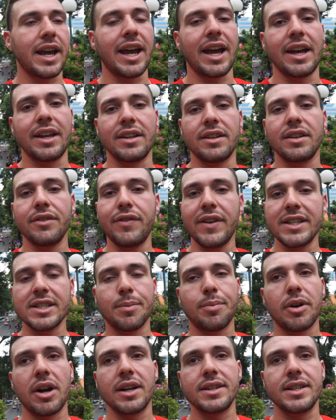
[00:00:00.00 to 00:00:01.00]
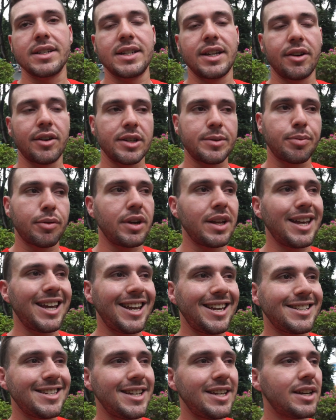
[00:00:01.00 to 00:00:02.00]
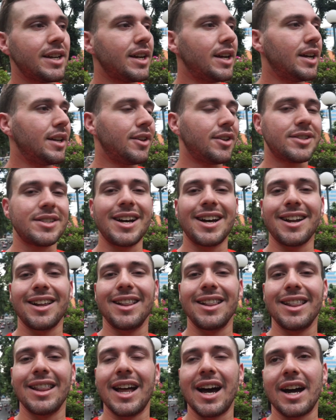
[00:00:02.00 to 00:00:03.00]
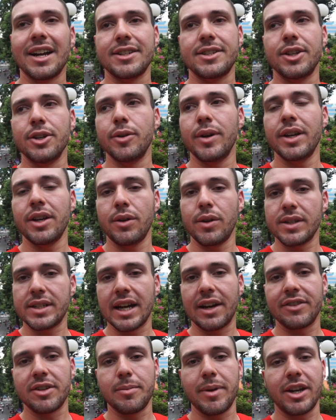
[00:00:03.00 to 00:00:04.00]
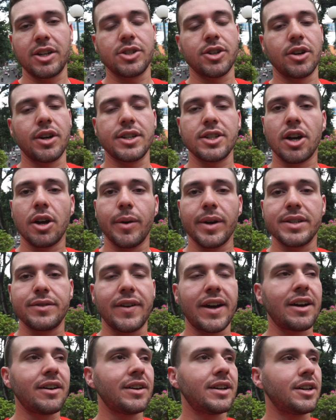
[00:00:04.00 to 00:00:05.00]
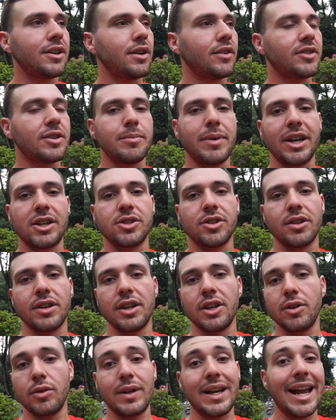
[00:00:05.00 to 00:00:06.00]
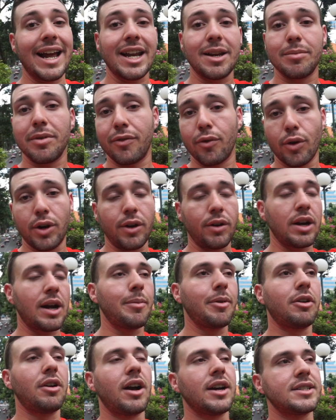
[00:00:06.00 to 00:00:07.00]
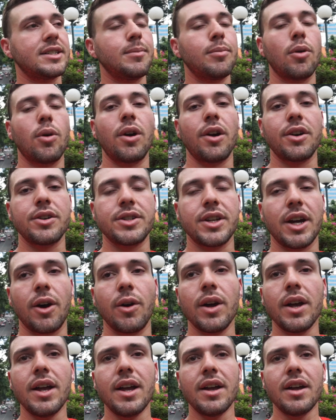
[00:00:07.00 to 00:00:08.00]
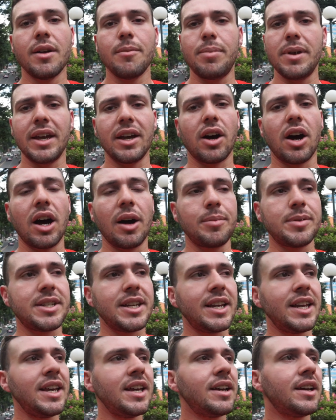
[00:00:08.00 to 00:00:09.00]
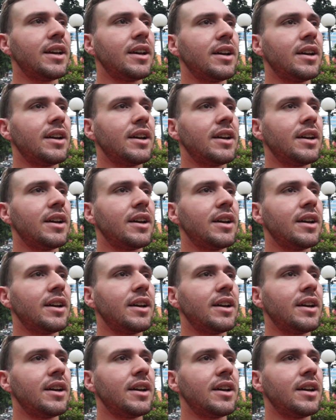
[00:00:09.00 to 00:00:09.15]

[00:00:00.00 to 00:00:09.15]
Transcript: and the visa process here is pretty easy. There's not a lot to it. You just have to make sure it's always valid, and you have to make sure that you get it before you come across the border. So being a hub city,